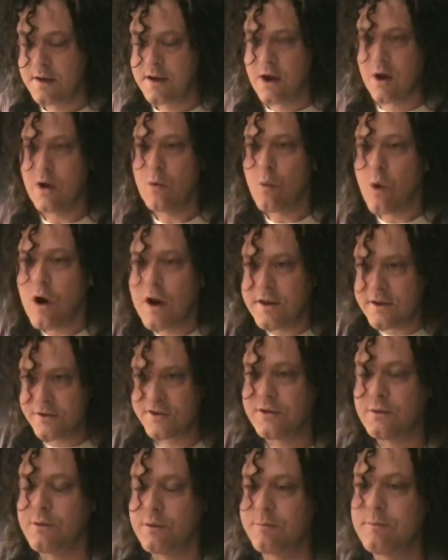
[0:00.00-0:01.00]
Now I want you
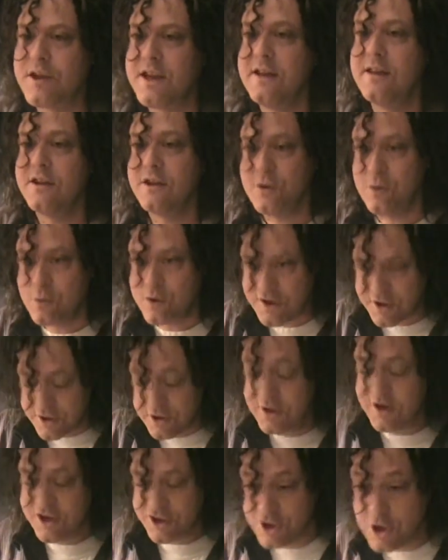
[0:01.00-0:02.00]
to repeat,
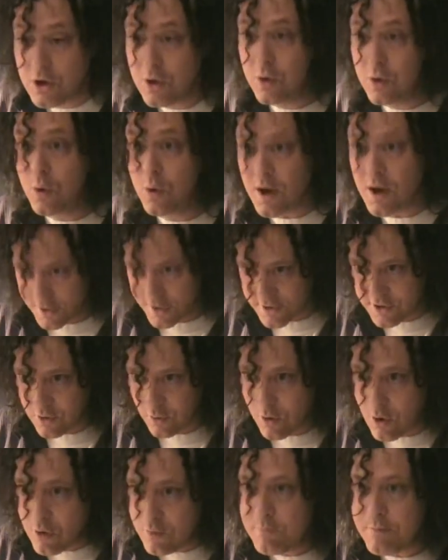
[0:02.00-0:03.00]

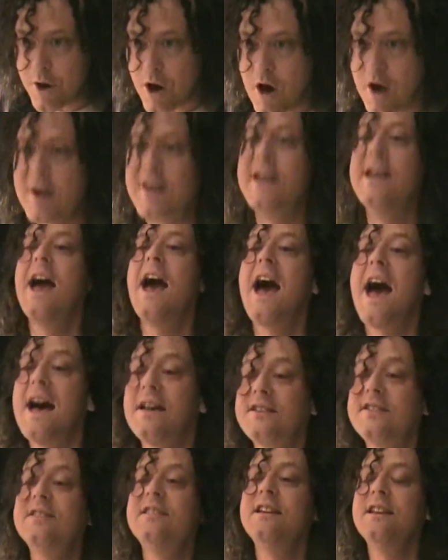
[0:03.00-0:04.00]
your own body
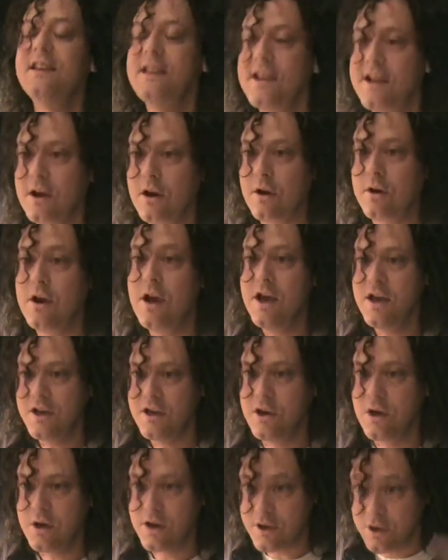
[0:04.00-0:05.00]
has to hear
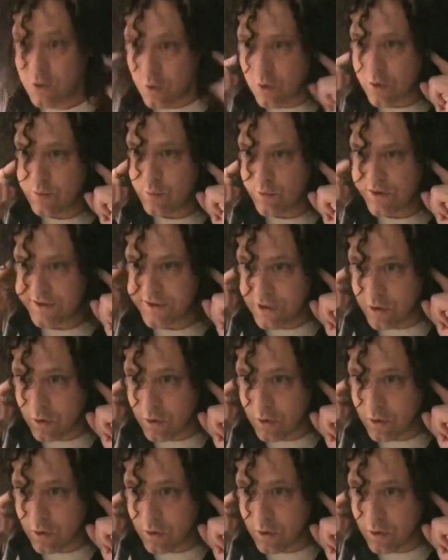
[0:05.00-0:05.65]
with